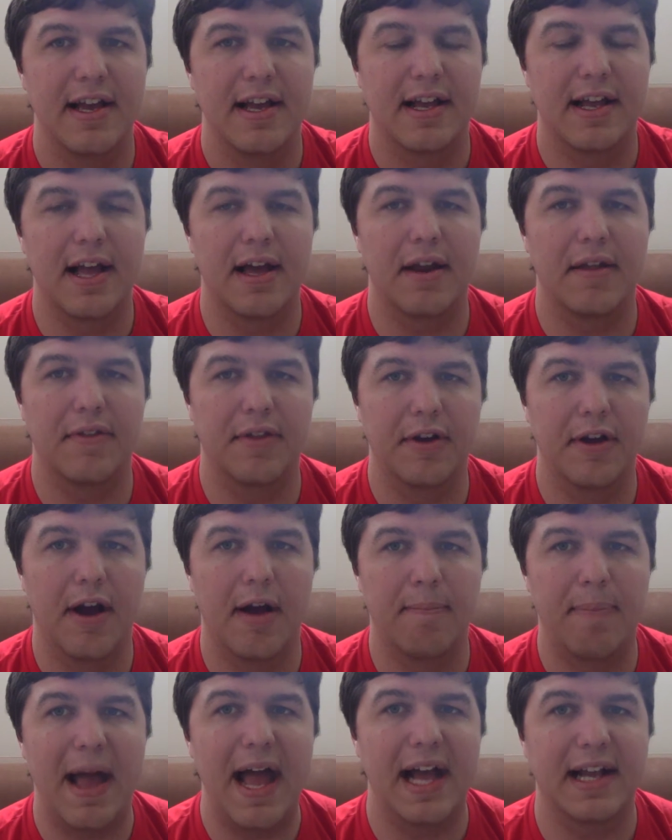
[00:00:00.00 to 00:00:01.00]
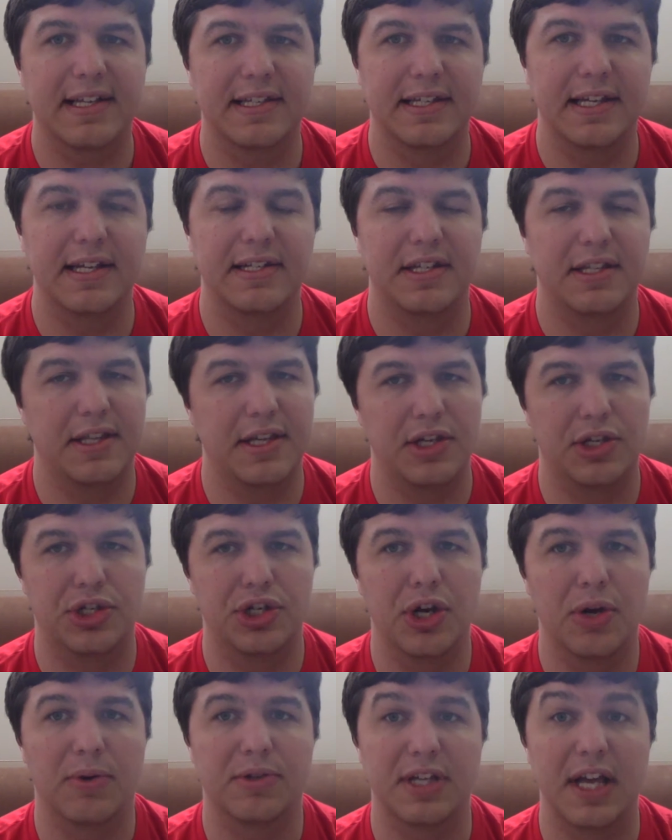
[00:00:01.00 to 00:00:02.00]
a backseat to these
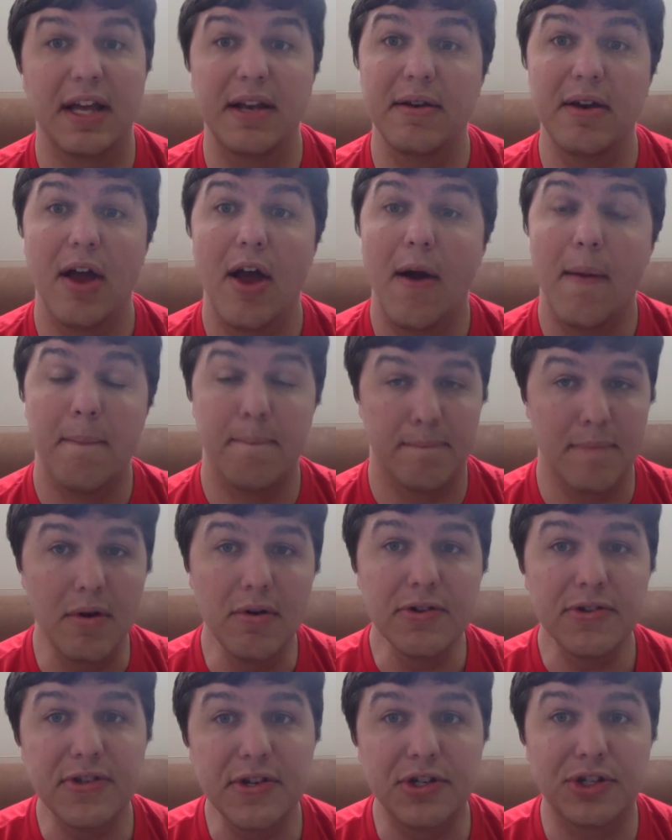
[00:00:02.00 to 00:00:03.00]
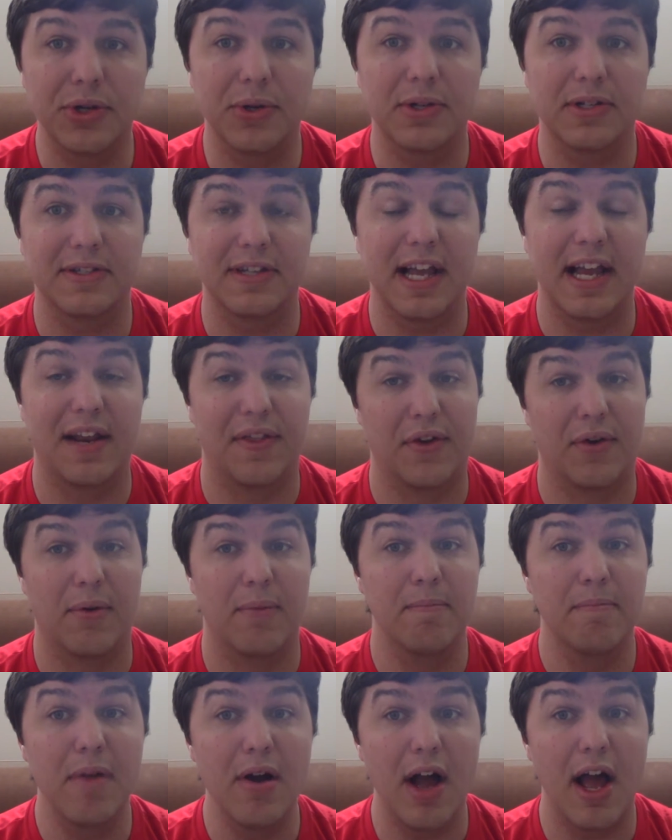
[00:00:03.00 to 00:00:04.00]
jokes. And most of these jokes land, and
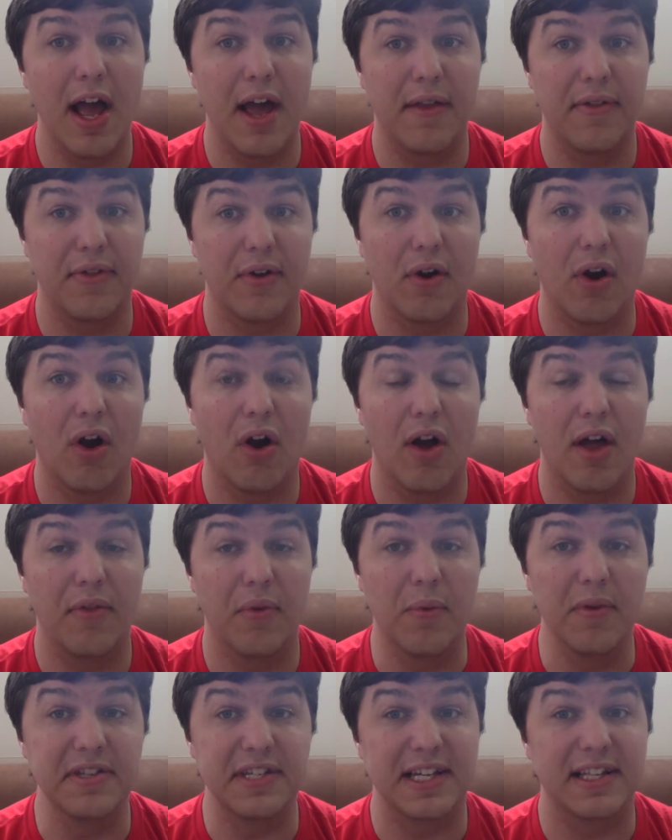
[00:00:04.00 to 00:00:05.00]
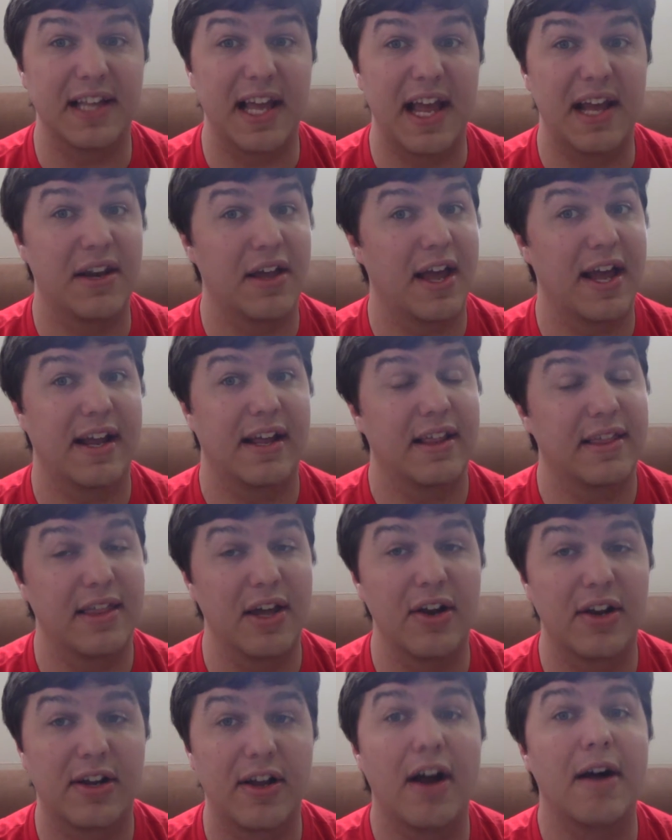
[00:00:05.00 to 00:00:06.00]
the ones that land, like,
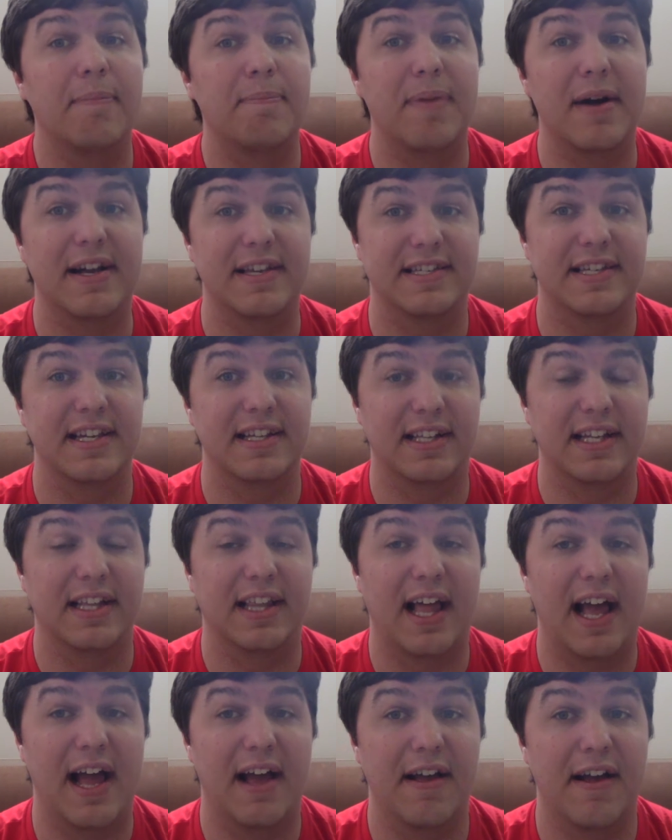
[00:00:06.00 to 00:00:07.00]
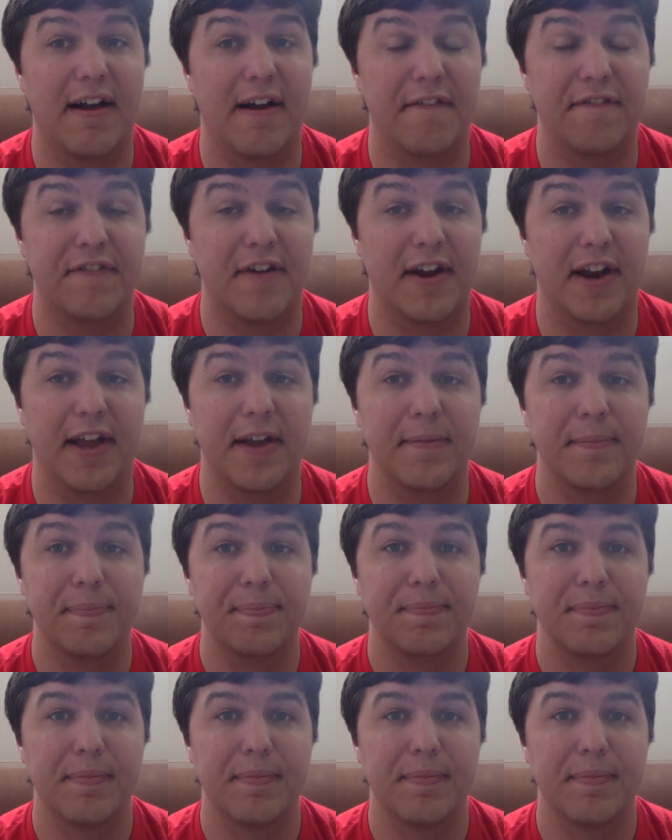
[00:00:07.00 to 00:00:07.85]
they're gut-bustingly funny.